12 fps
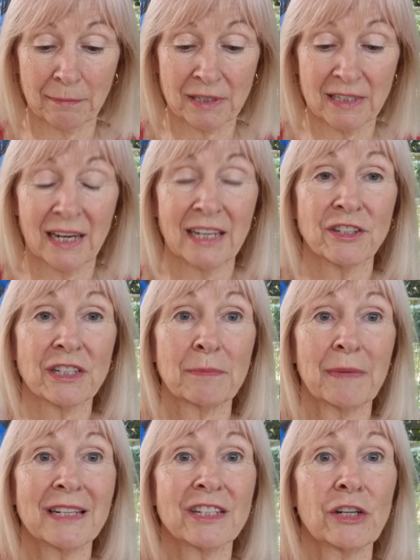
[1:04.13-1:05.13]
up today, it just
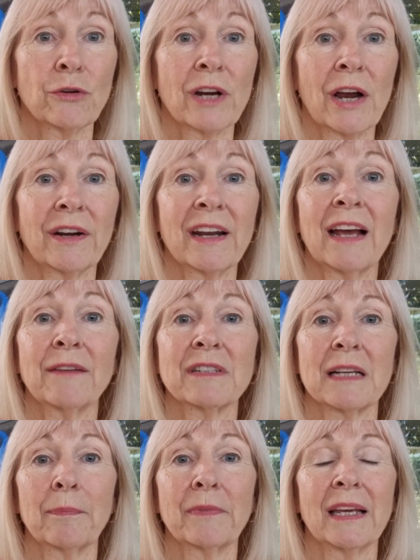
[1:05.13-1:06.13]
means that you're going to have
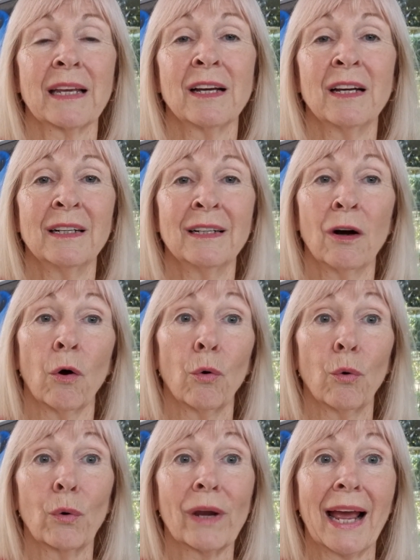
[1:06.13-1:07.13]
something
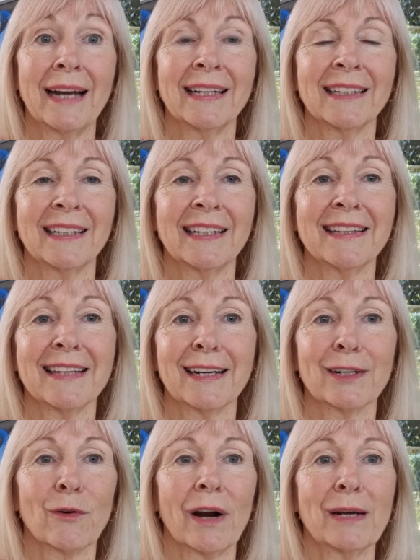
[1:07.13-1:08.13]
organically,
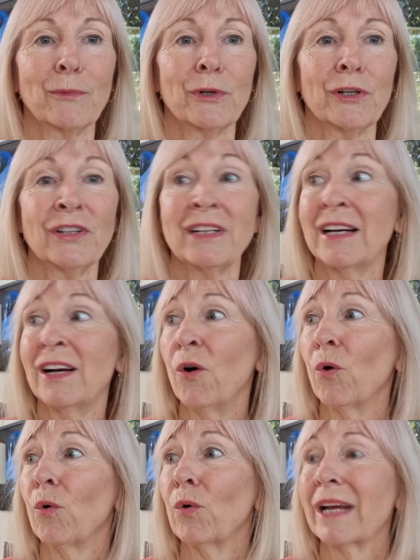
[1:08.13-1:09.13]
that great word,
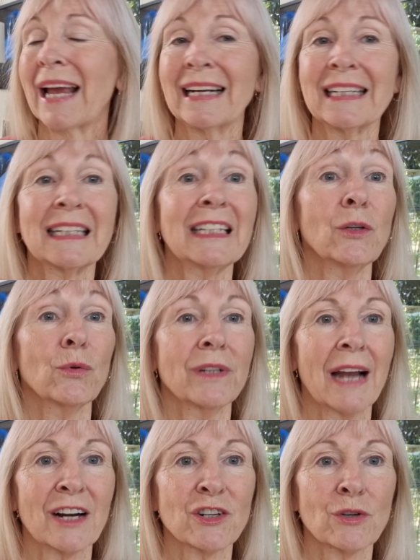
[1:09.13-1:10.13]
organically or
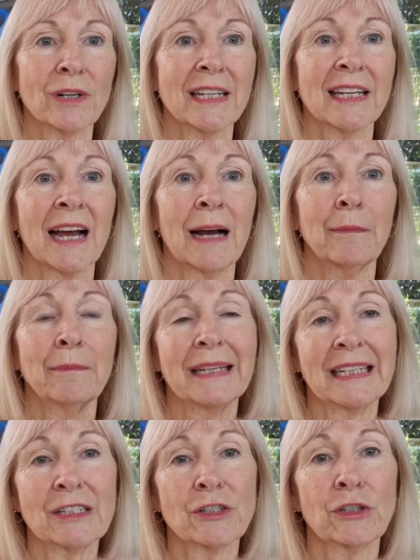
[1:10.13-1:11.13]
naturally come
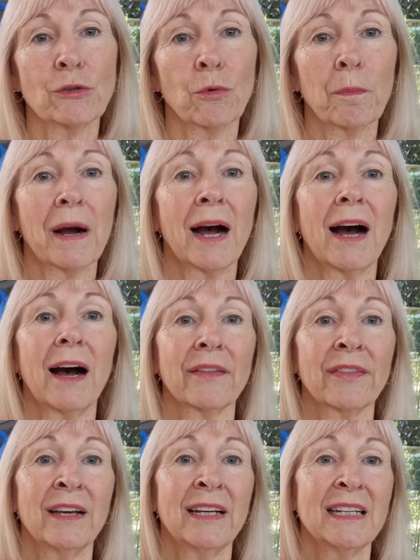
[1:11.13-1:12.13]
into your path.
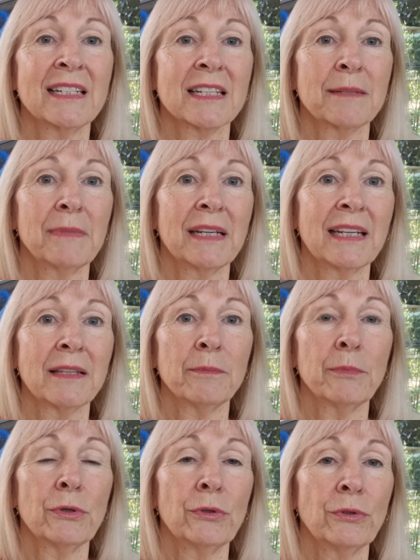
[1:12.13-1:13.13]
To me, the
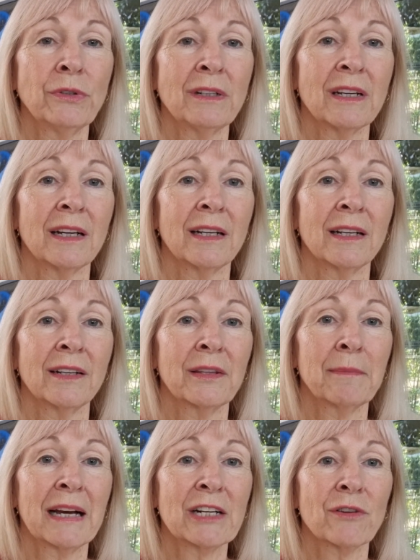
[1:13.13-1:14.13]
moon, the
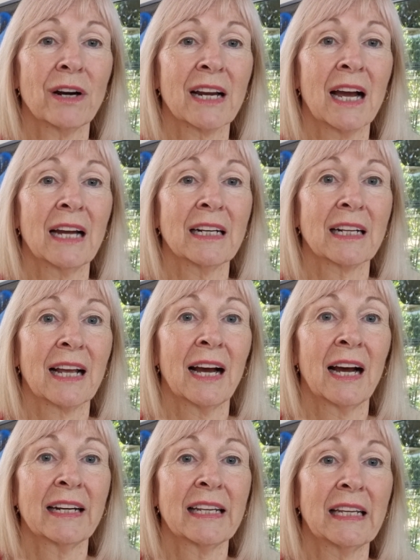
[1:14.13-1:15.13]
Major Arcana
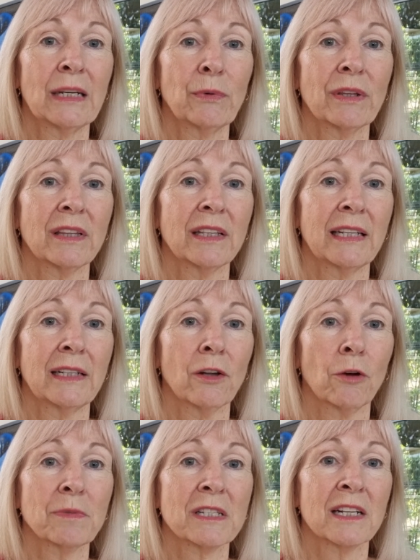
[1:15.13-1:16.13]
card here with the
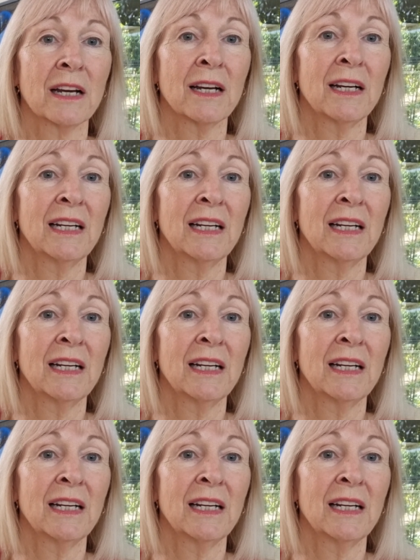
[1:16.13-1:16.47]
lobster